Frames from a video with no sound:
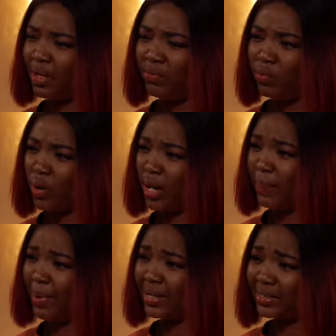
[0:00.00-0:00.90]
I can't
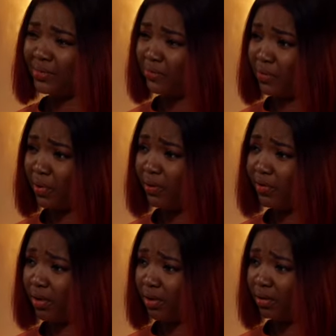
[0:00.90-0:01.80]
believe we are
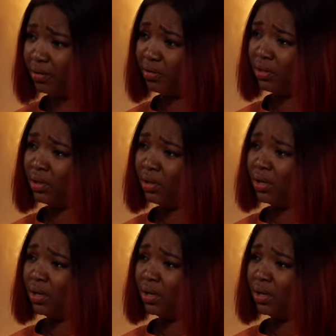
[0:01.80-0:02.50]
parting forever.